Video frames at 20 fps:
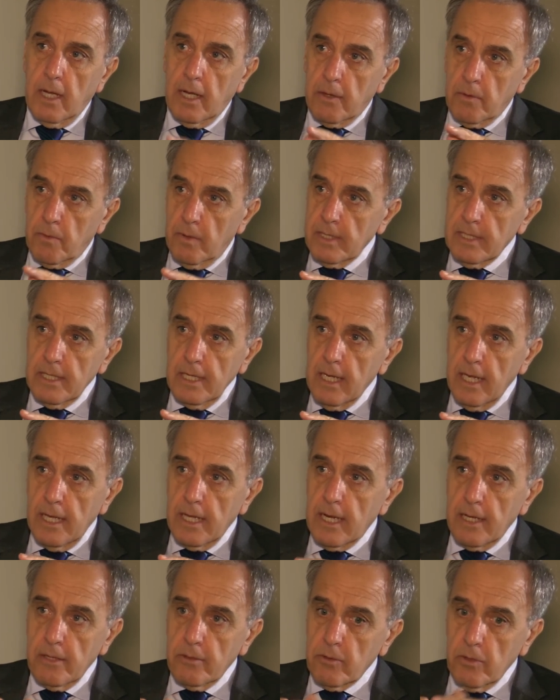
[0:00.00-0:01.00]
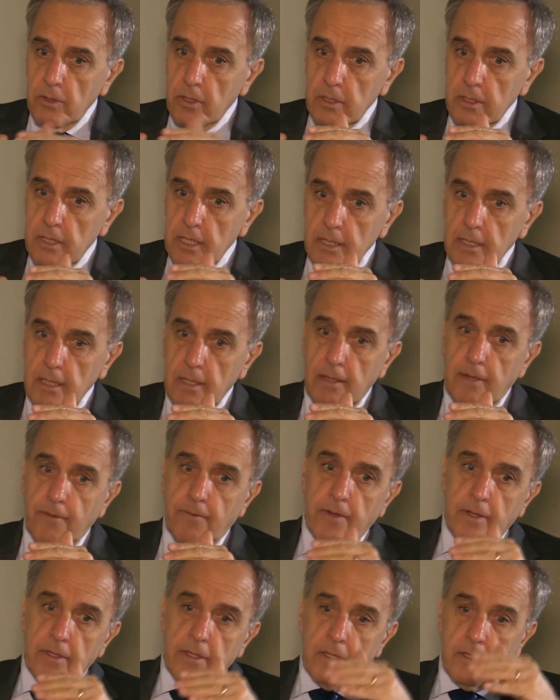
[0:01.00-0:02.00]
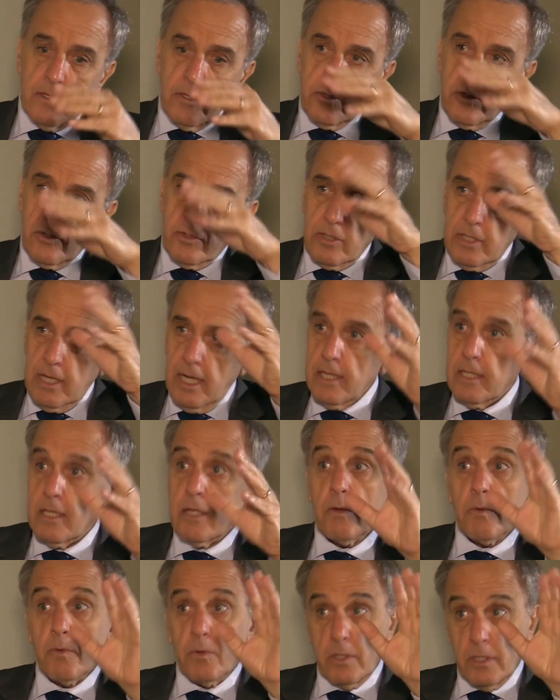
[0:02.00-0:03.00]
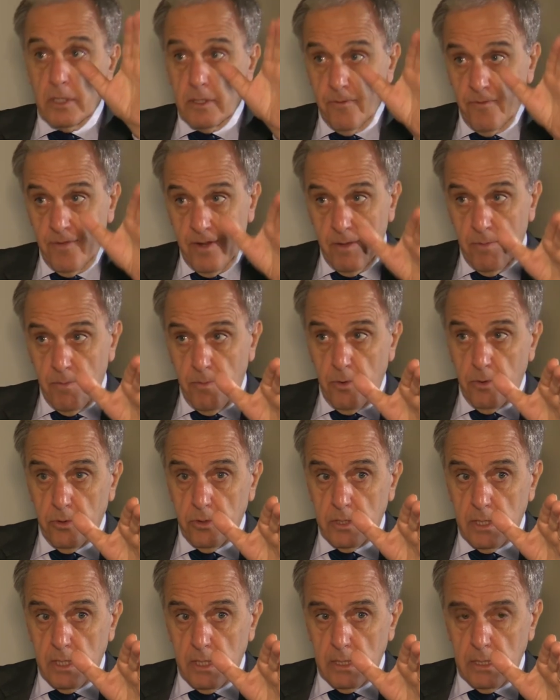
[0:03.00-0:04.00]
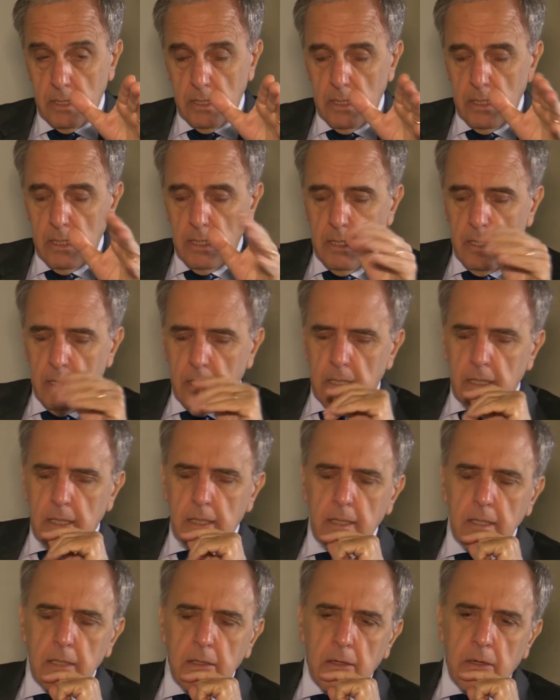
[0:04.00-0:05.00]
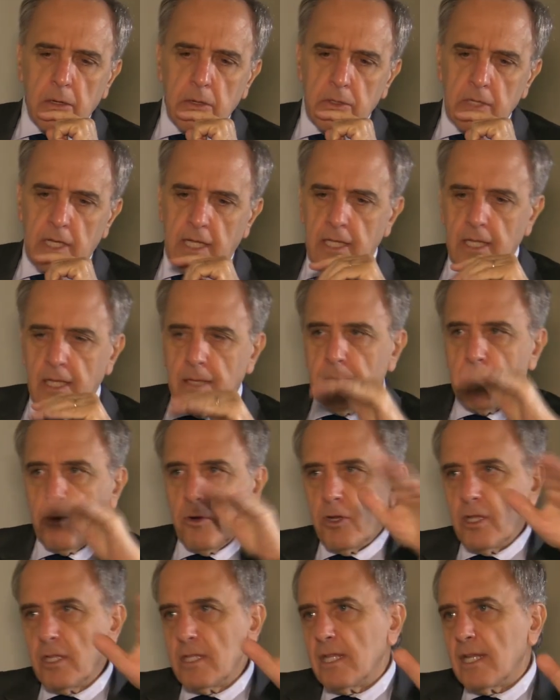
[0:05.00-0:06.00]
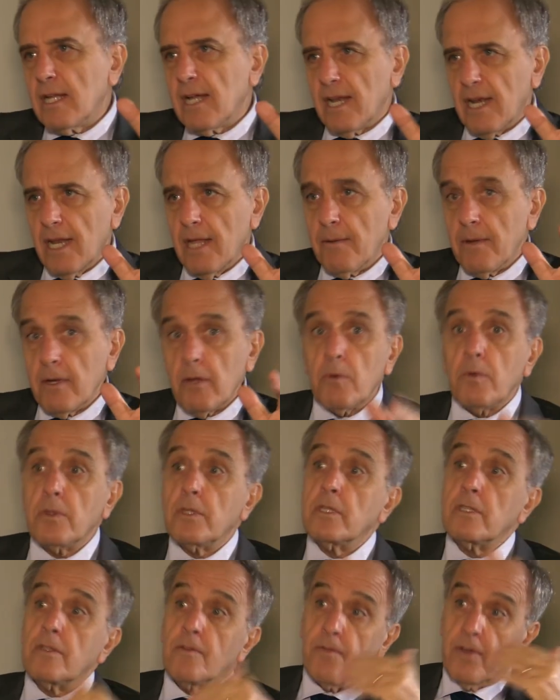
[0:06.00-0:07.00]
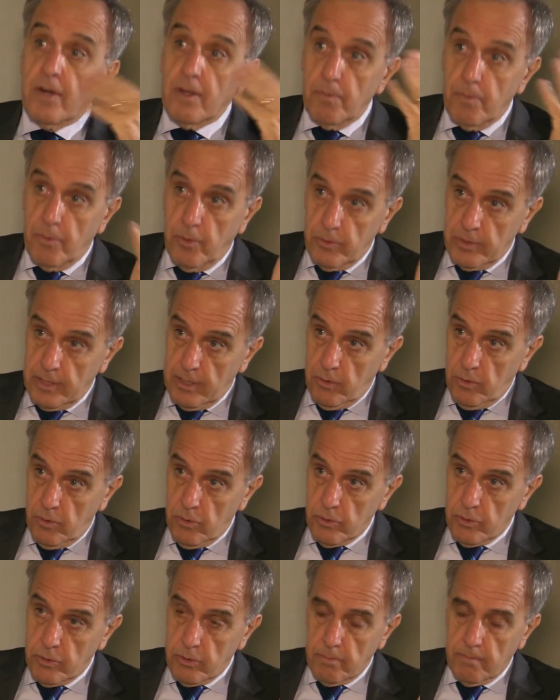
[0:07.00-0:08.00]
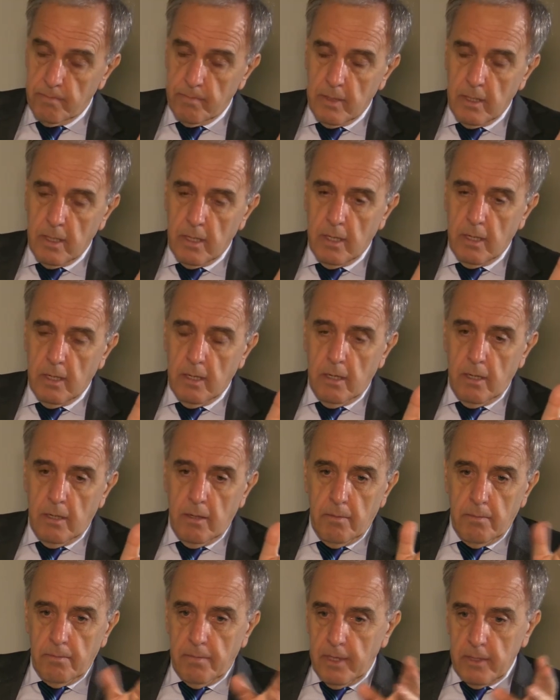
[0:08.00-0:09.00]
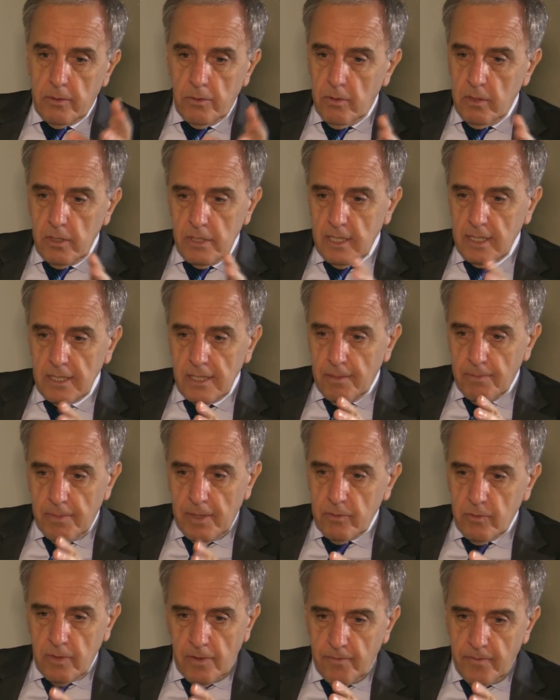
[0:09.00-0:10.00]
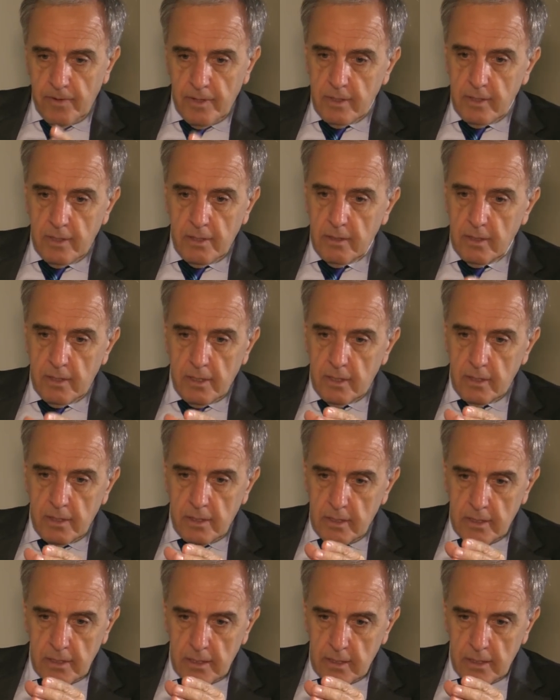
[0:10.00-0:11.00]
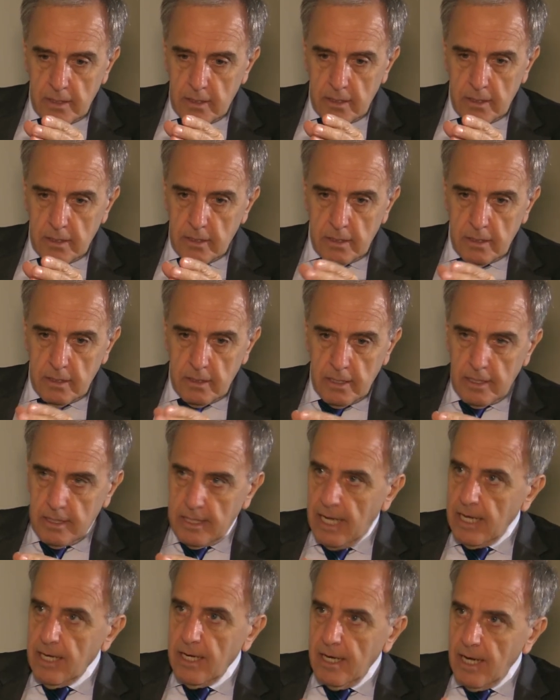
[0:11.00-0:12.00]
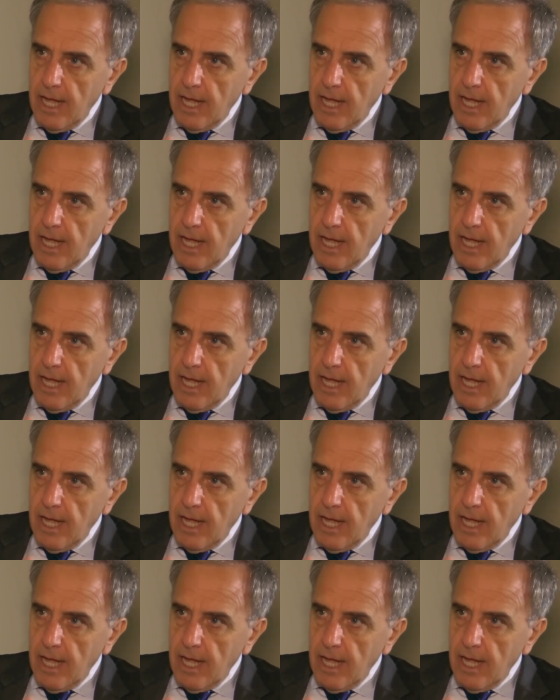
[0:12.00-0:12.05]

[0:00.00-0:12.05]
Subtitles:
And once again, I'm talking just affecting the society, which is a very important, or at a political level, which is a very important also. I'm talking just about affecting the daily